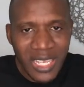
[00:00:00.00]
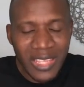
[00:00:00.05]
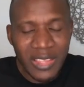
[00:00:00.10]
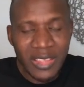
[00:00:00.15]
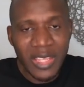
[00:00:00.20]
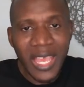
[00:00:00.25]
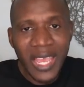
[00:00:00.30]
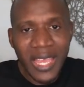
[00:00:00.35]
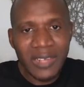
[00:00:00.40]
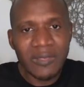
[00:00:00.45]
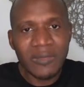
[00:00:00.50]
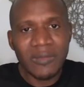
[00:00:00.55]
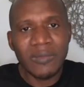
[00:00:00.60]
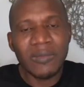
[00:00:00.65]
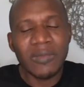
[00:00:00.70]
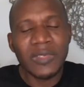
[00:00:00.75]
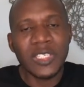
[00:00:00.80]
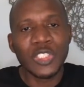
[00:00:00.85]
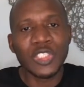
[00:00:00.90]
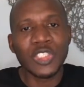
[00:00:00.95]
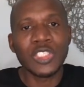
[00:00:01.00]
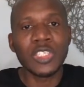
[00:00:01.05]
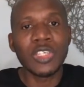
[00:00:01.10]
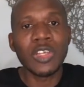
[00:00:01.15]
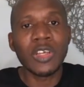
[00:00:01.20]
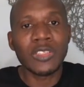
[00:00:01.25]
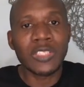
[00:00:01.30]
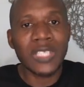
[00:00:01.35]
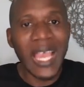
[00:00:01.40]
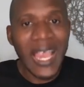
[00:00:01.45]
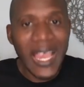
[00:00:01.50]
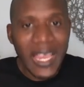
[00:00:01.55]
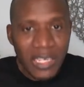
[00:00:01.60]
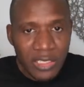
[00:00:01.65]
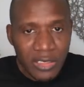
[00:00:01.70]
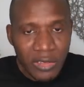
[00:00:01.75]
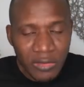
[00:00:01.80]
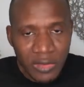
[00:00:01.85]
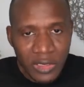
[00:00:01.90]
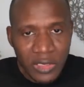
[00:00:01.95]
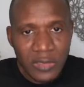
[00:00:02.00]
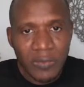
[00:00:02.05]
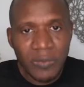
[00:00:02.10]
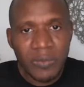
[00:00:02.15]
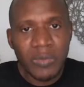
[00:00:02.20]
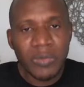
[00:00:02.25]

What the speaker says: And then she got tired of it.